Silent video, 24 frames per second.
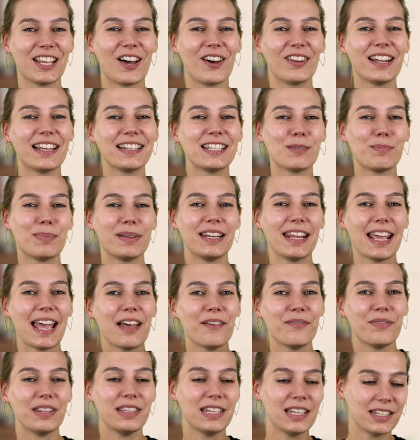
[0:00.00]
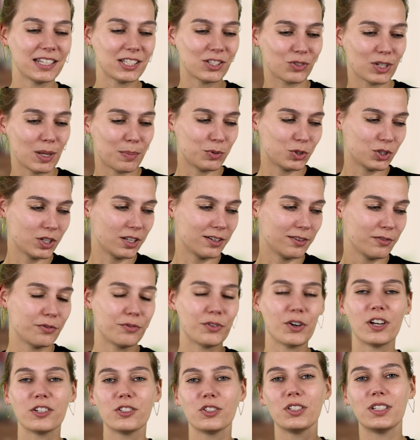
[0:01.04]
Download the PDF in the description
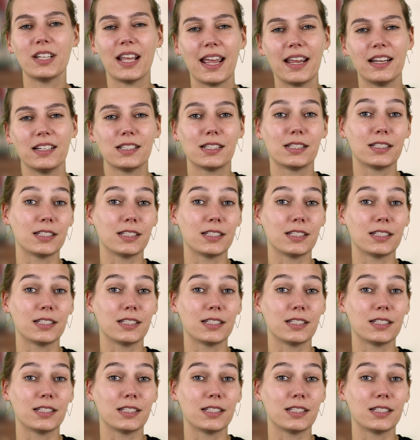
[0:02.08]
for today's